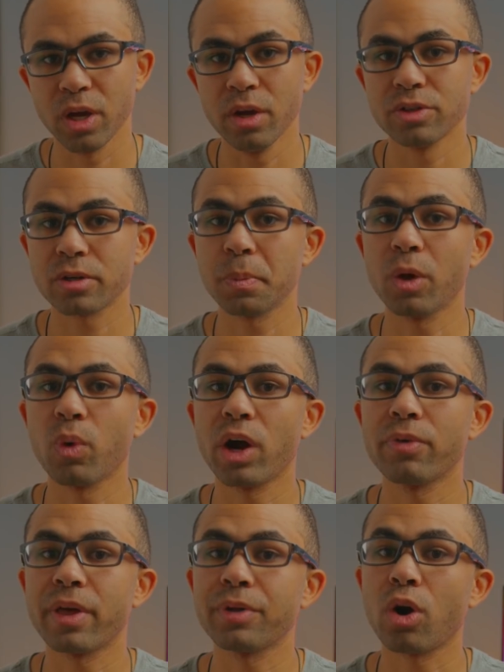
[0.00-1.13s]
Just be aware
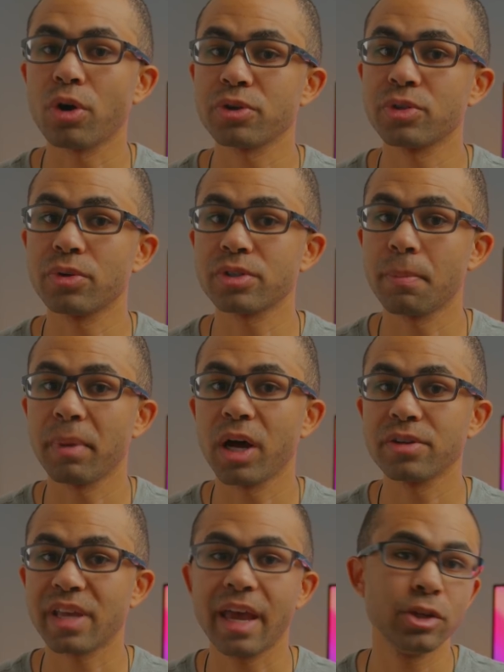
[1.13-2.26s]
that there are still some
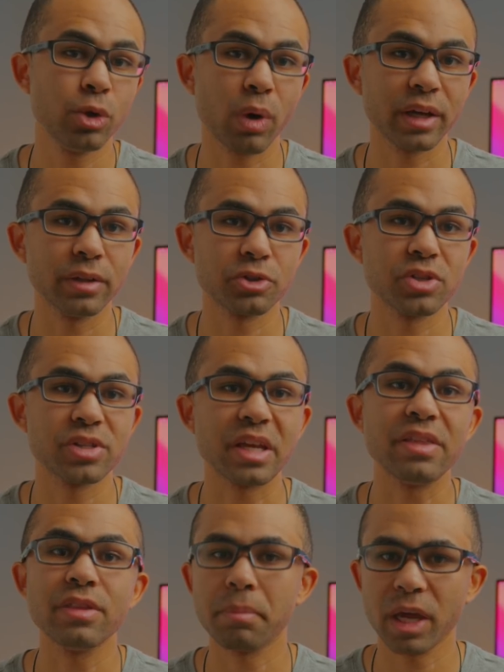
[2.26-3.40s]
bugs and UI glitches
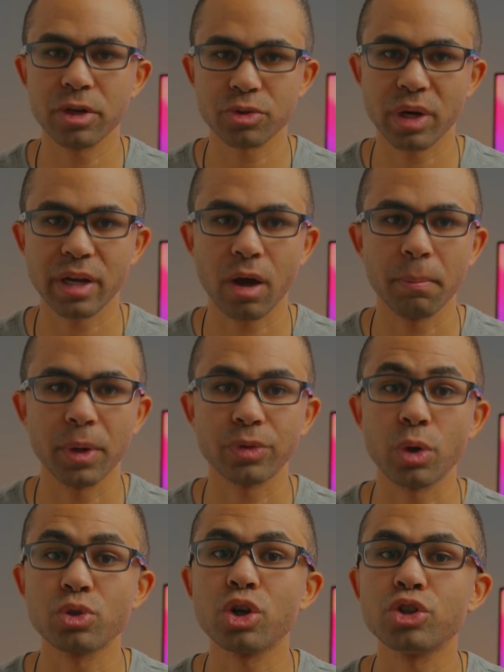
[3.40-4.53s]
in the betas right now, but
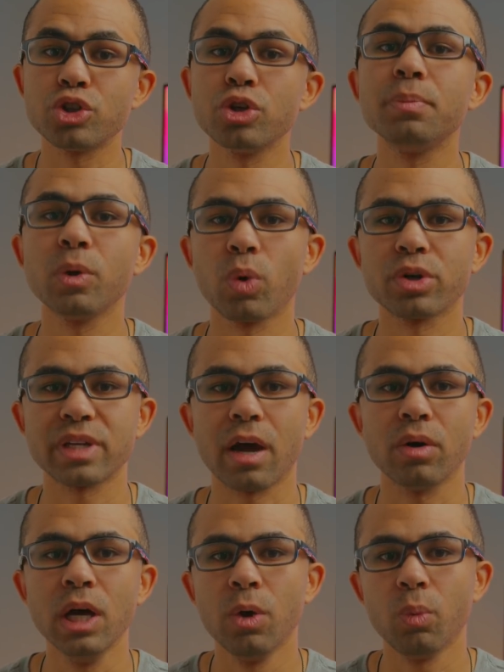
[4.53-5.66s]
those should be worked
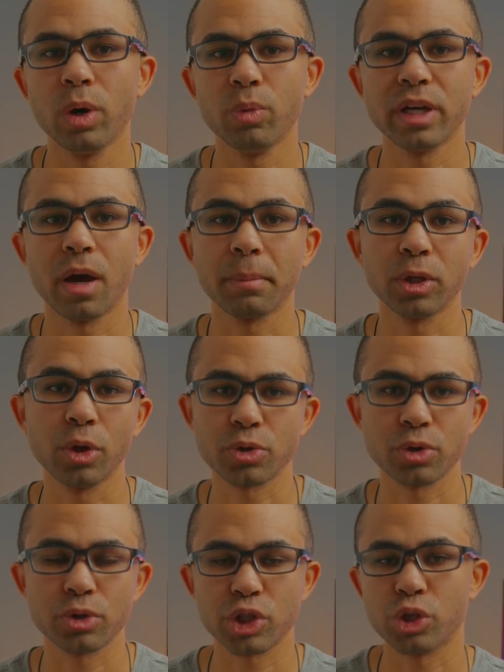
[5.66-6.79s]
out when we come
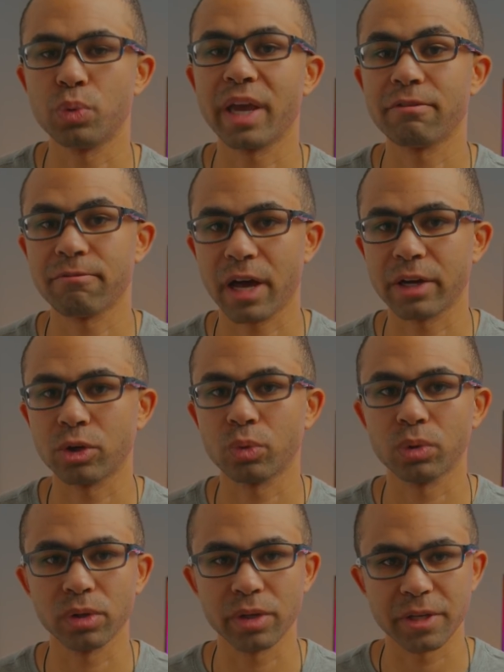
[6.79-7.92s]
closer to a final
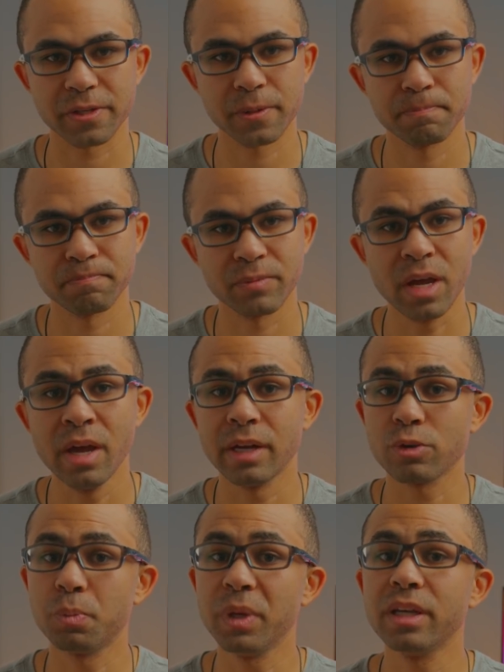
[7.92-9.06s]
release. Now,
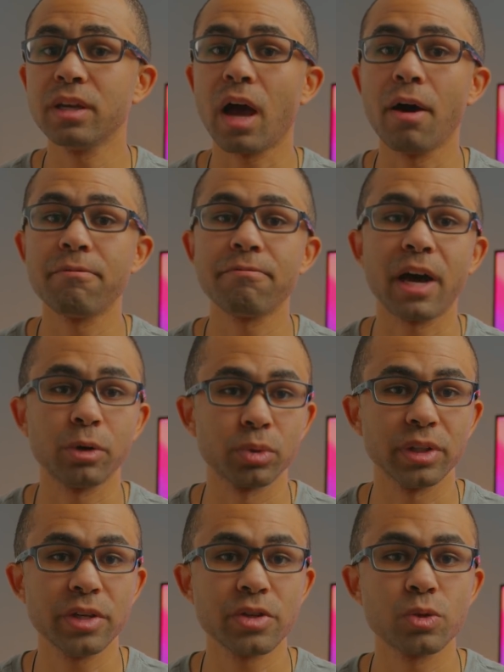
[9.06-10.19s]
speaking of final
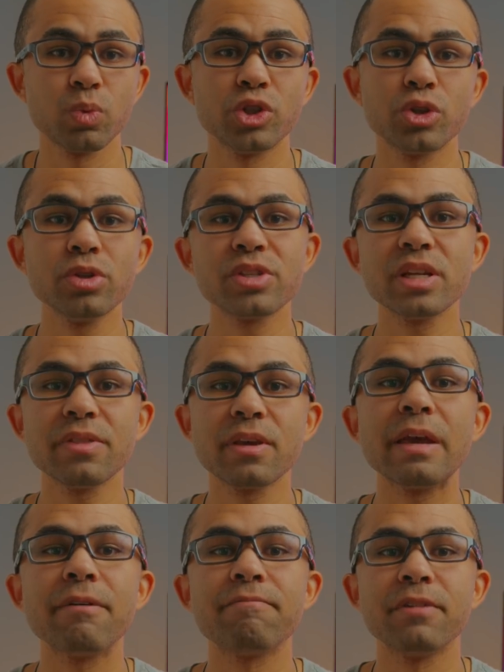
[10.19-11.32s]
releases, we should see
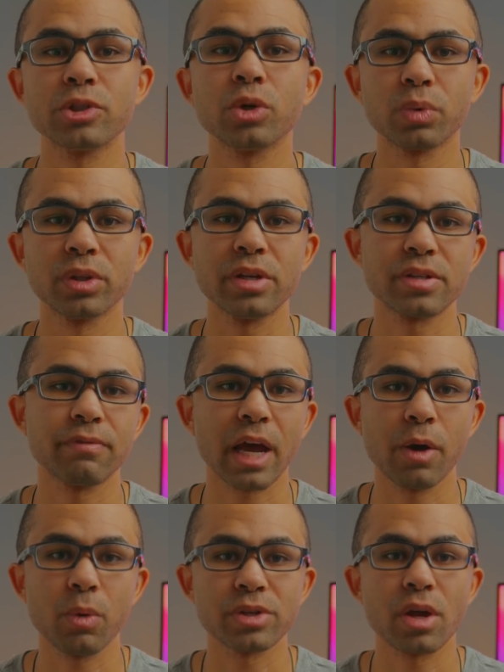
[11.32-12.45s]
the official release of
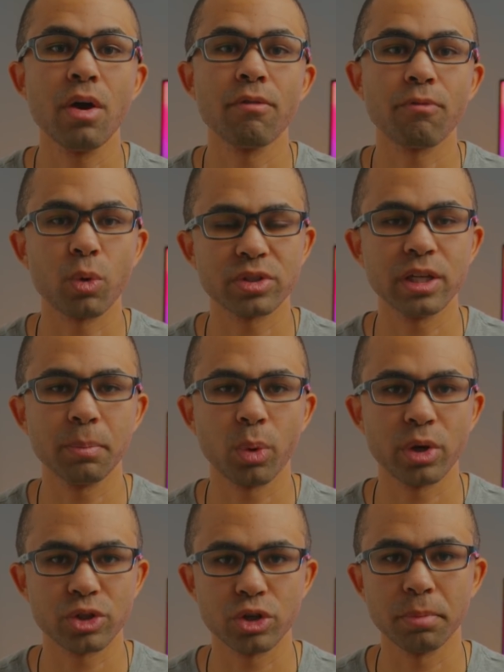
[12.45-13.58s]
iOS
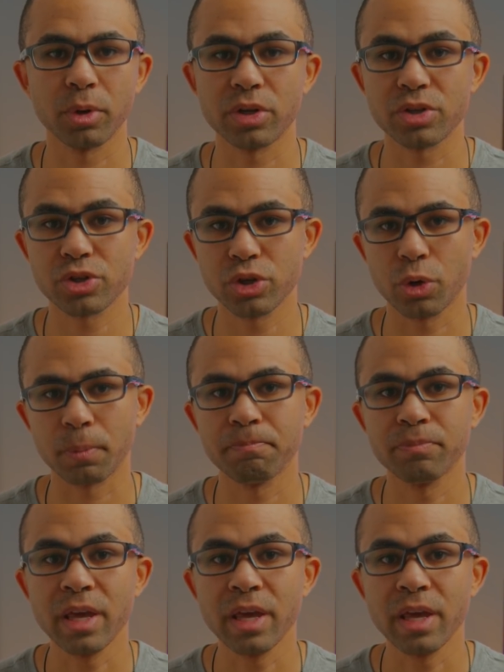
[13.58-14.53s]
14.2 pretty soon.